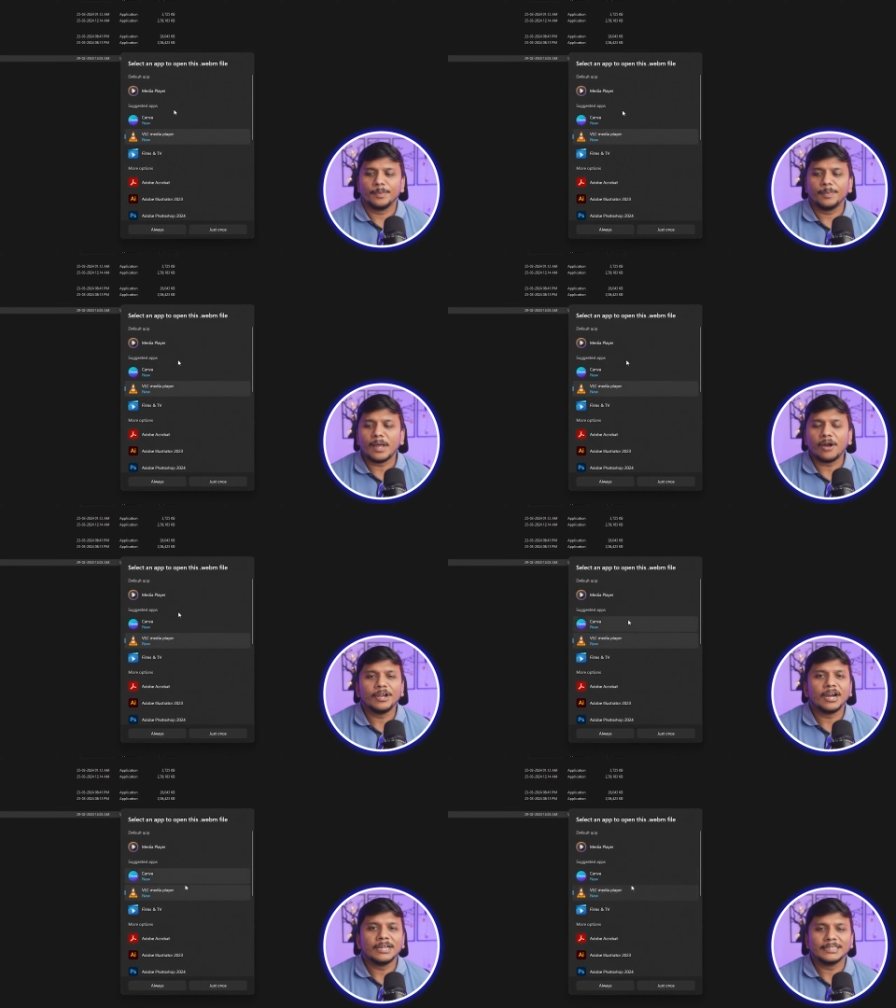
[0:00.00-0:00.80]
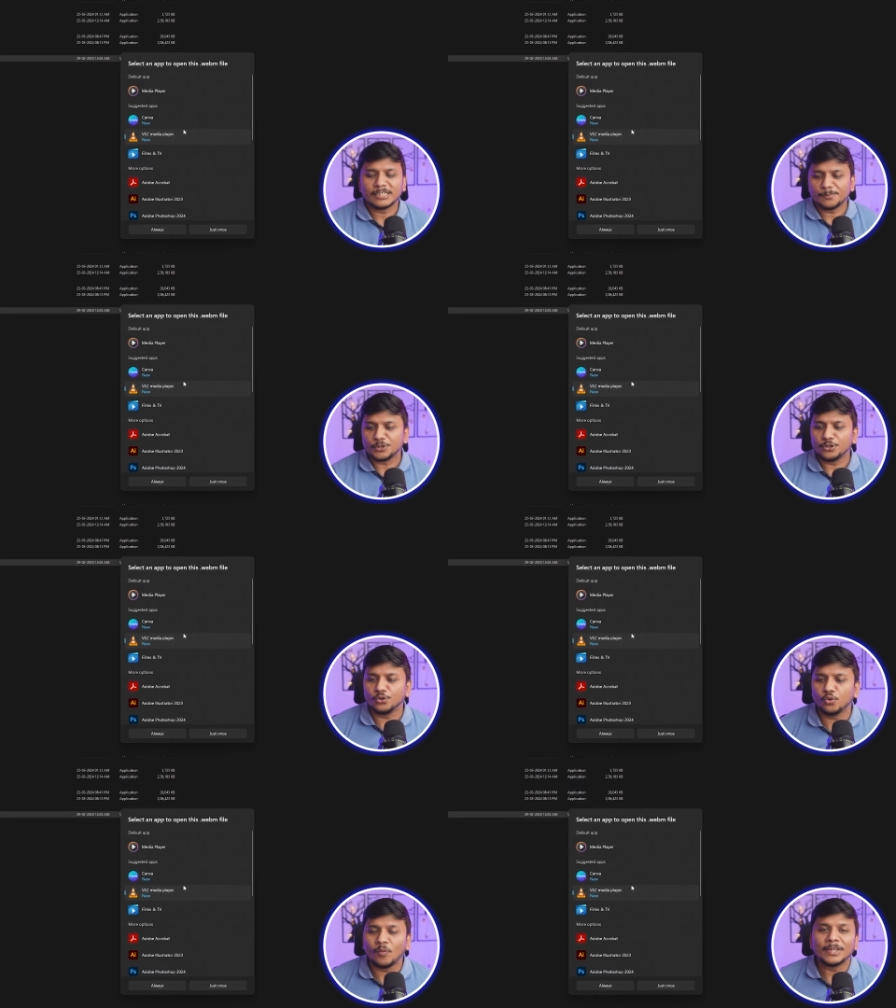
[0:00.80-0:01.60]
Now here it's up to
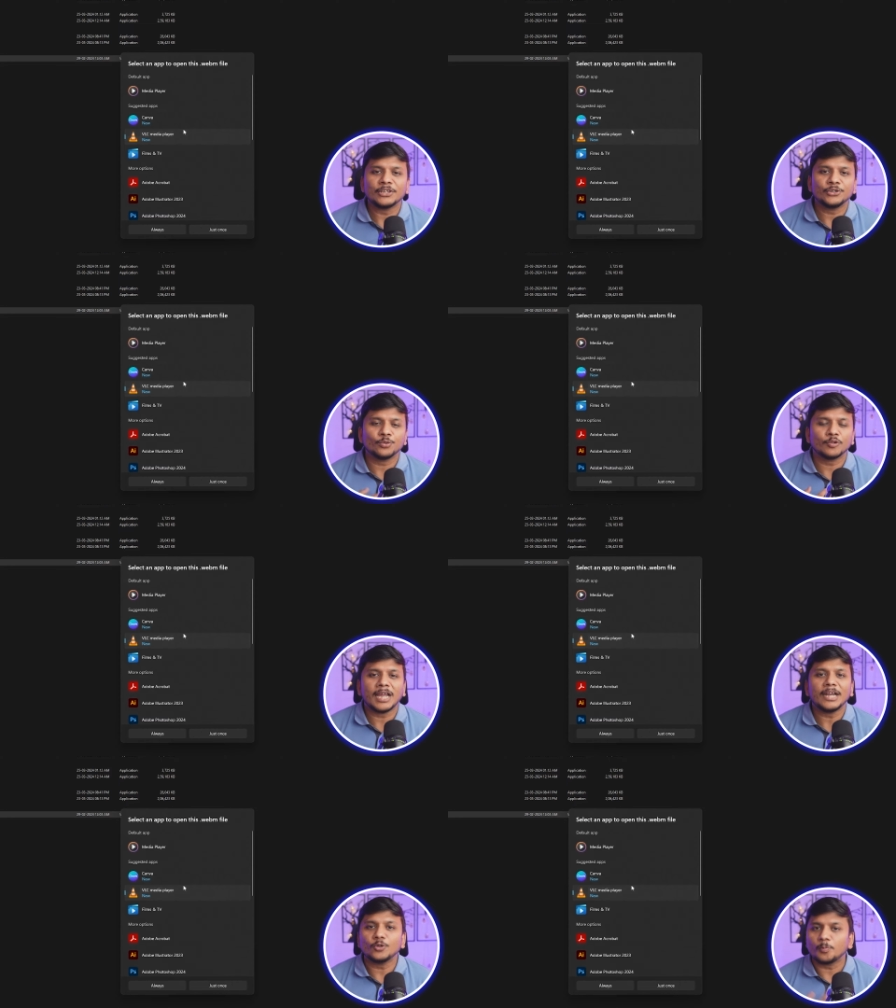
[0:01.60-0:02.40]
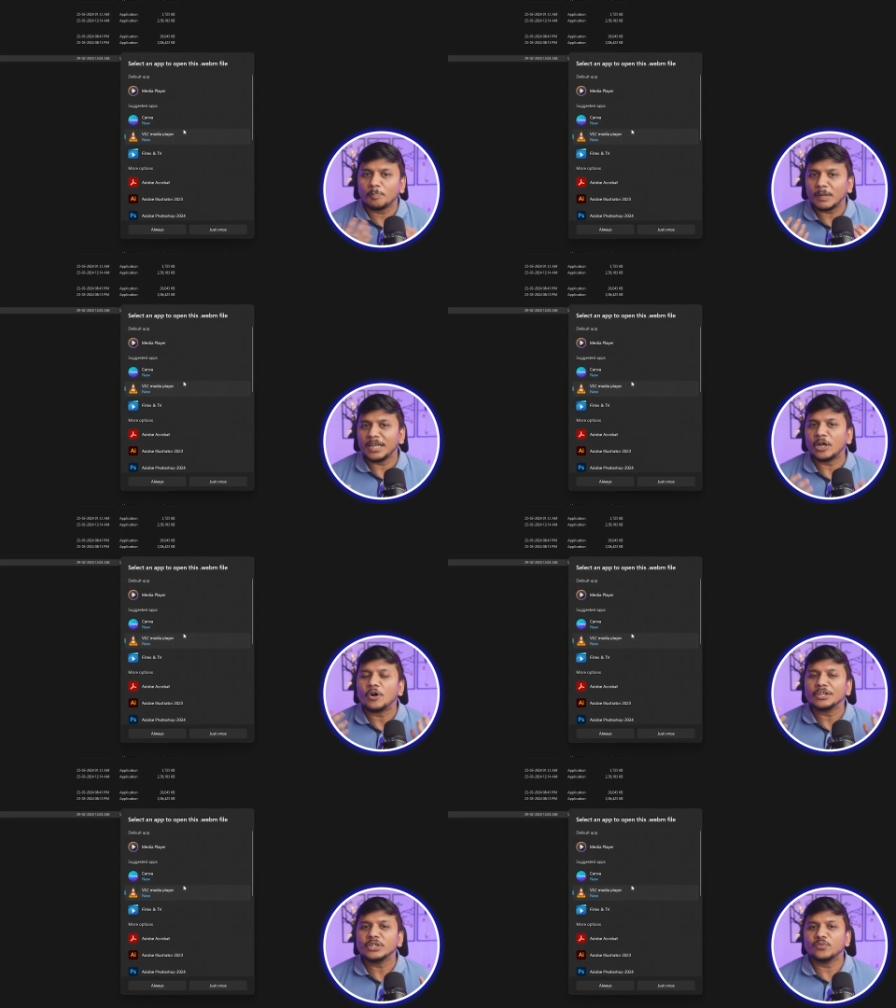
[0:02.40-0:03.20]
you whether you would like to play
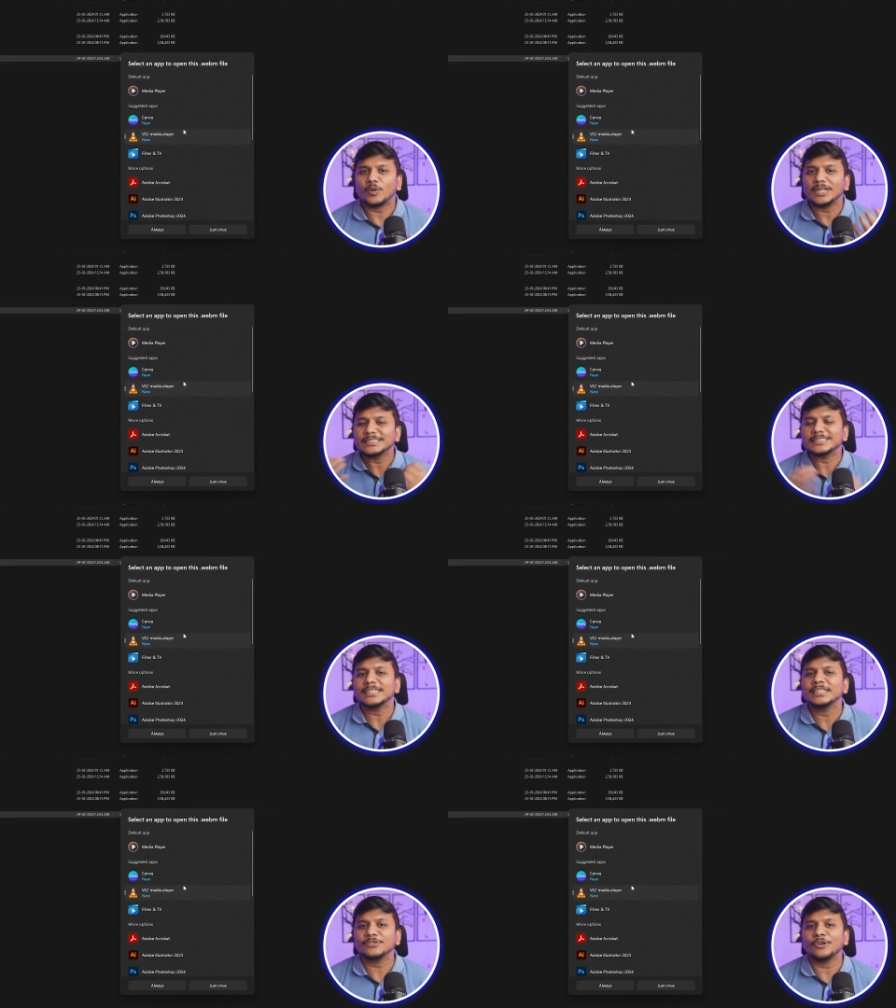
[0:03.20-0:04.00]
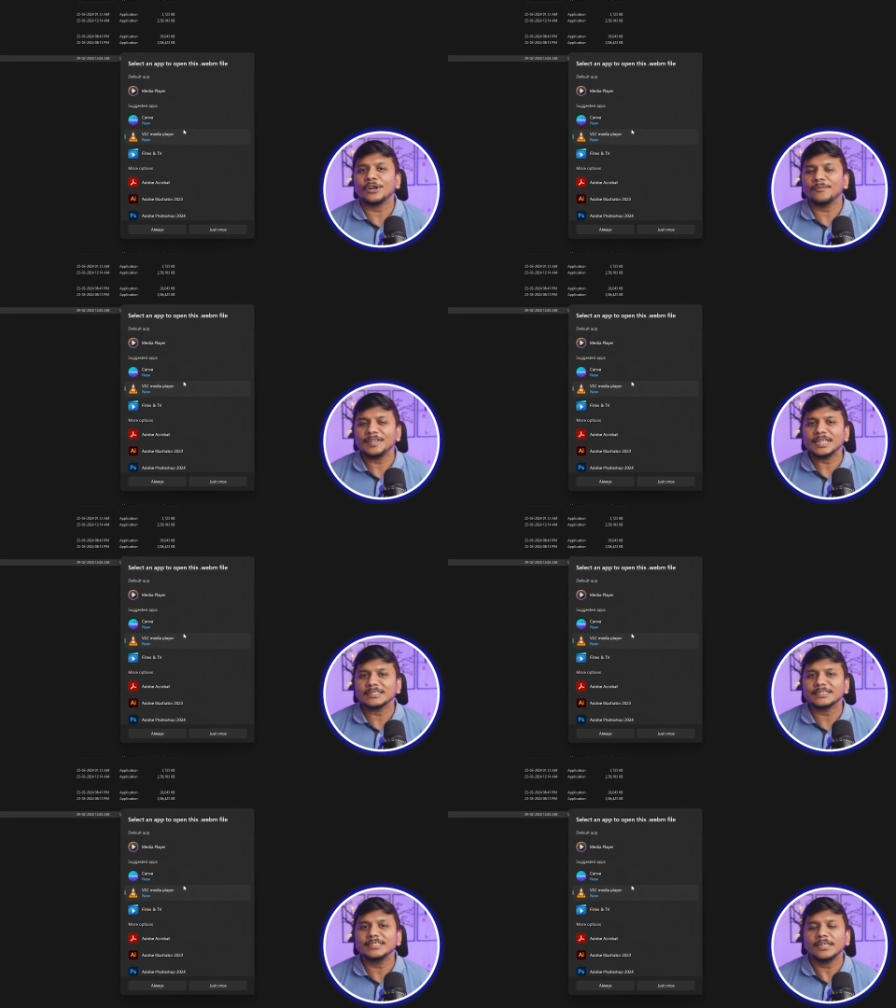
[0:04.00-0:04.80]
only once in your
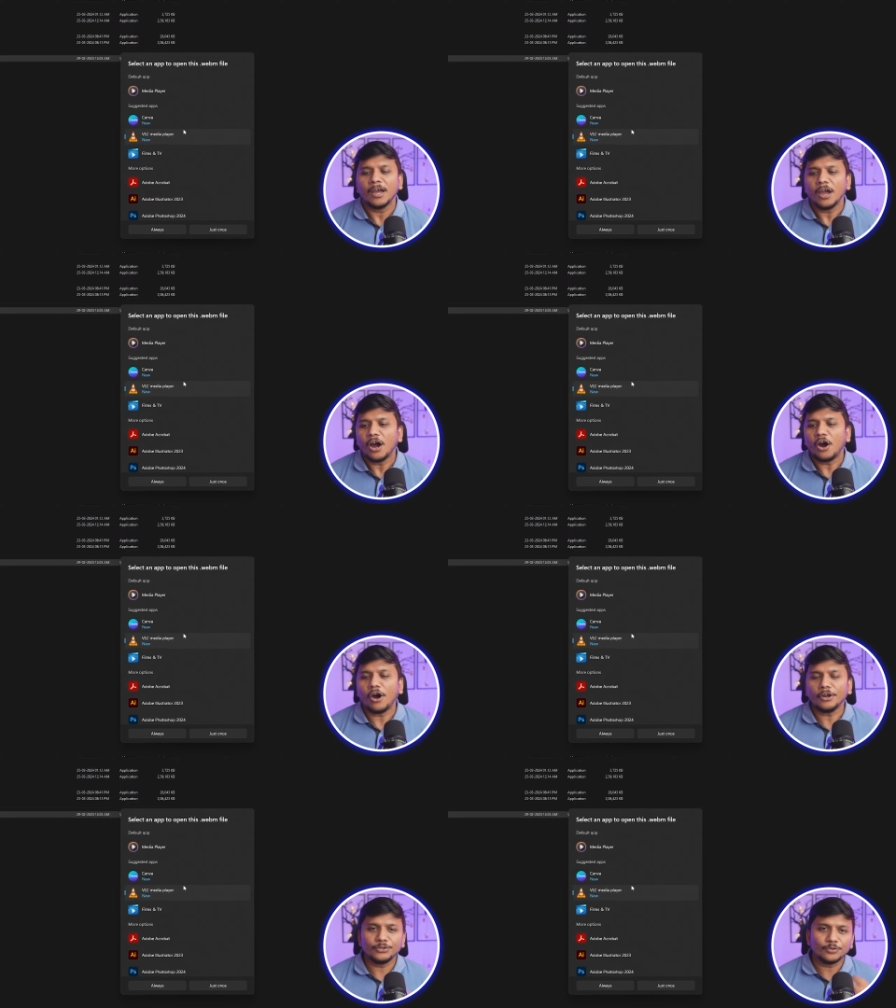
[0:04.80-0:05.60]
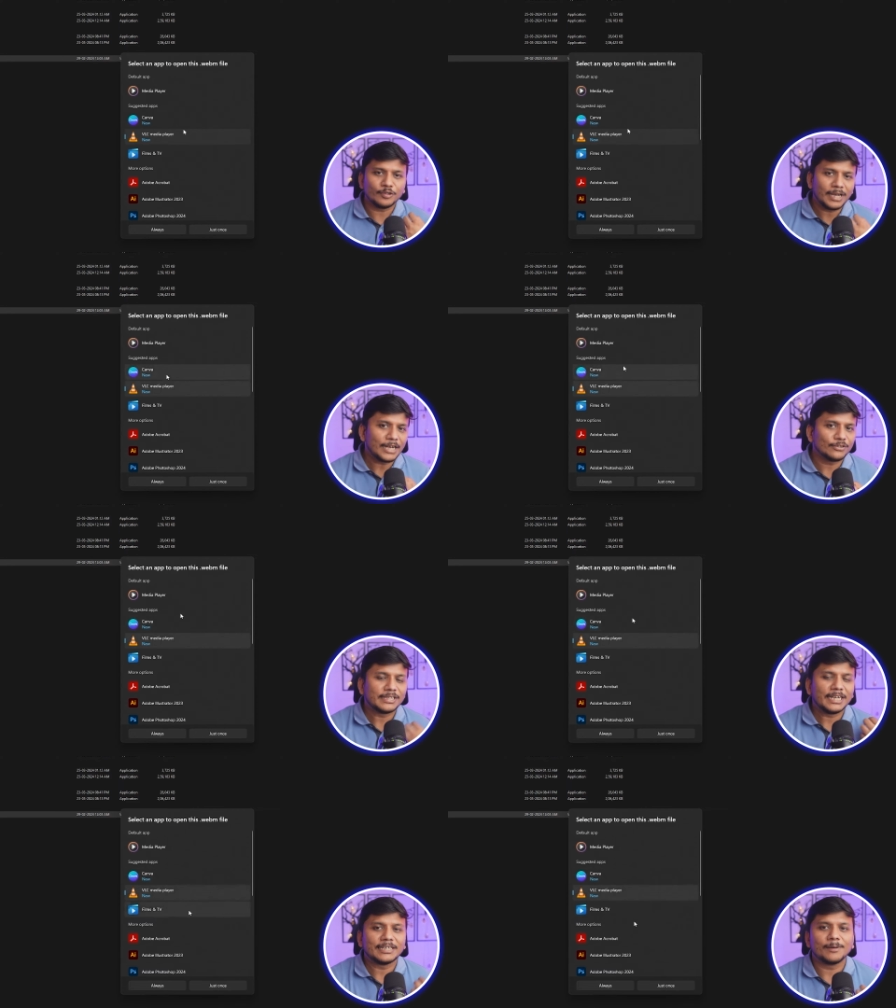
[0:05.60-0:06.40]
VLC or you would like to
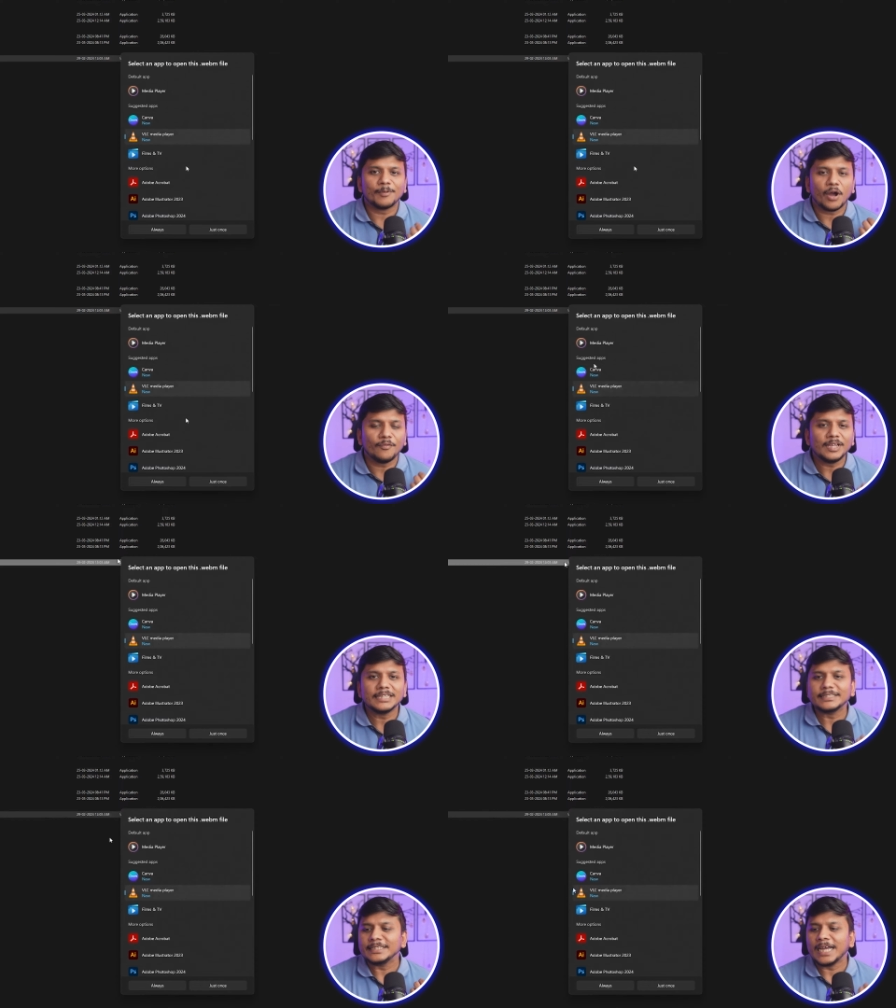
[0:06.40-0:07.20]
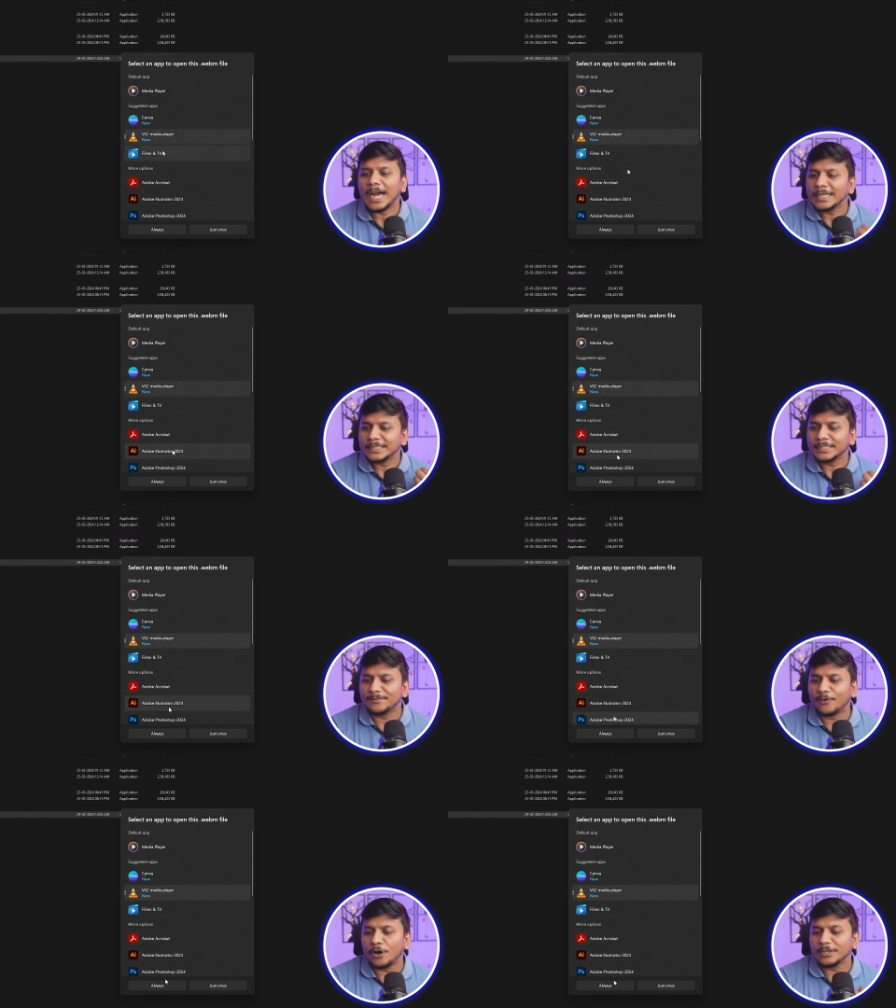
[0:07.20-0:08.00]
set up a VLC as a
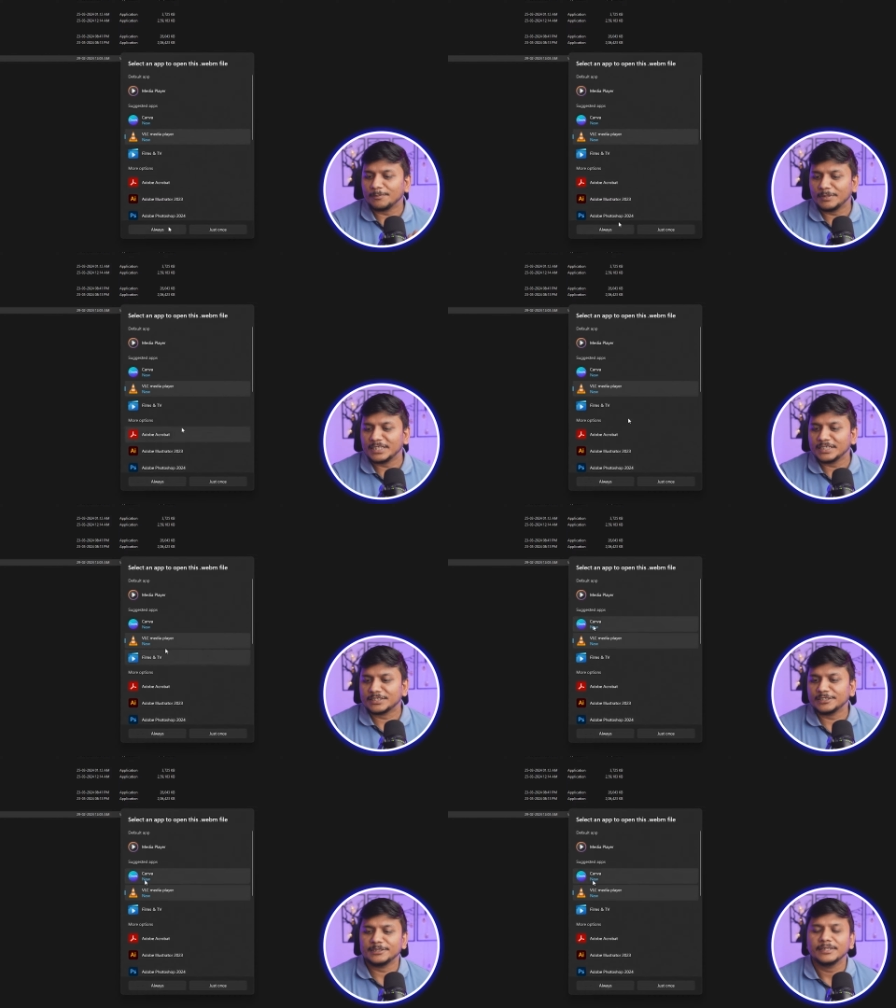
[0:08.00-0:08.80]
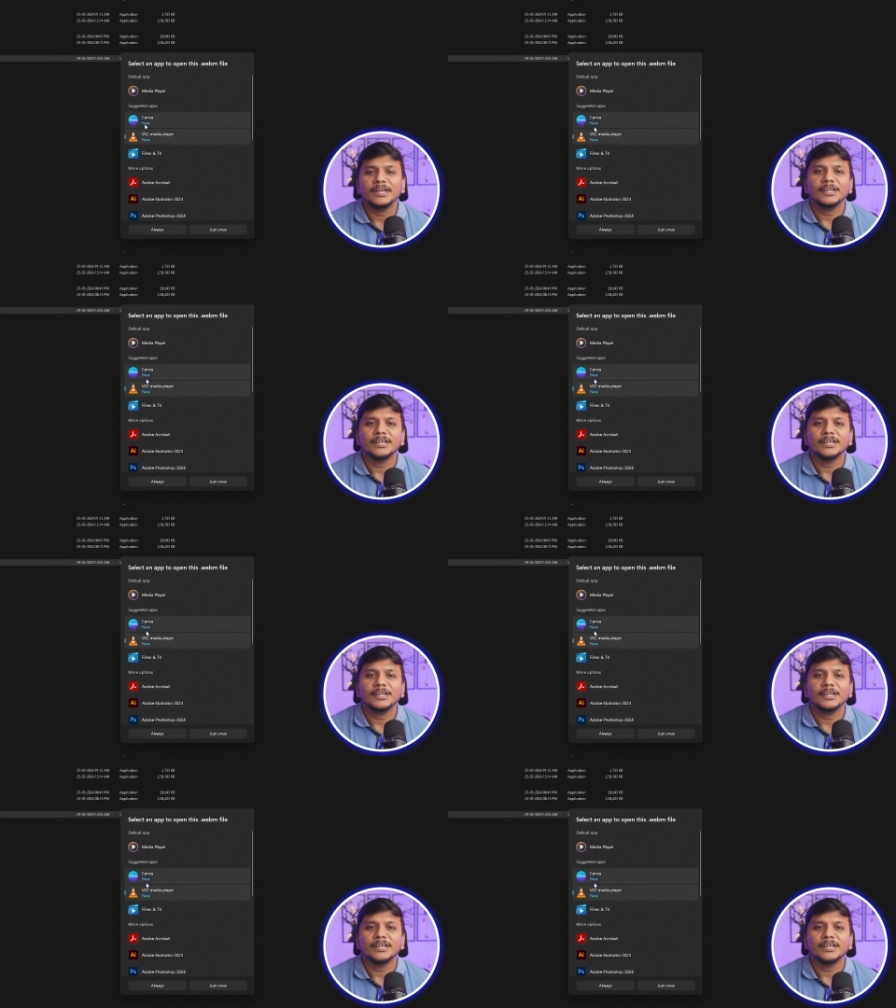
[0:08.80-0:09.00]
default application.